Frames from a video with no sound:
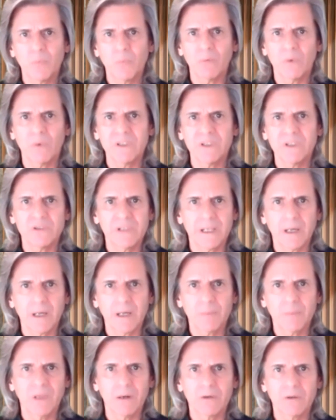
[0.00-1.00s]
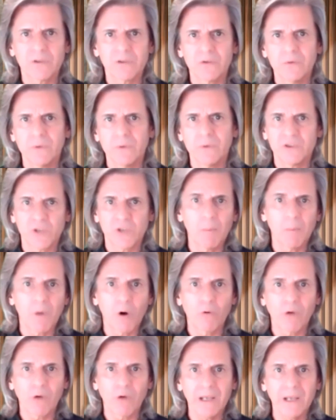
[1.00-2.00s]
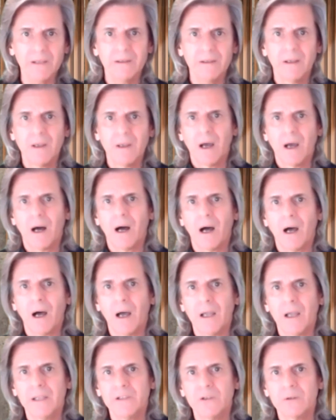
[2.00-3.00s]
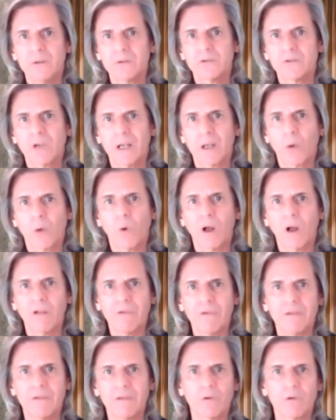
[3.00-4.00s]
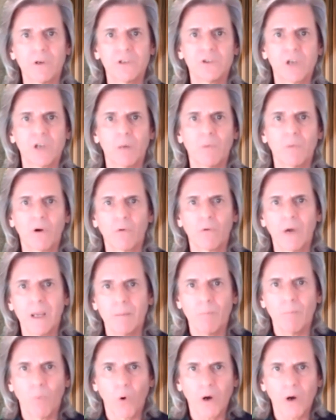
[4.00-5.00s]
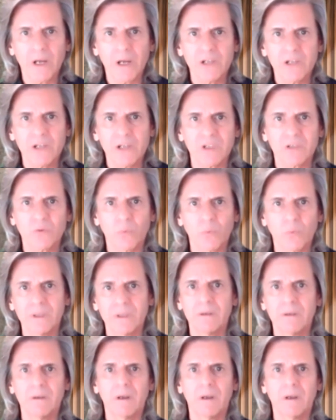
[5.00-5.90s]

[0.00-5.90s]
But once you get up there to a jumbo rate and you're trying to qualify for a jumbo rate mortgage, that's when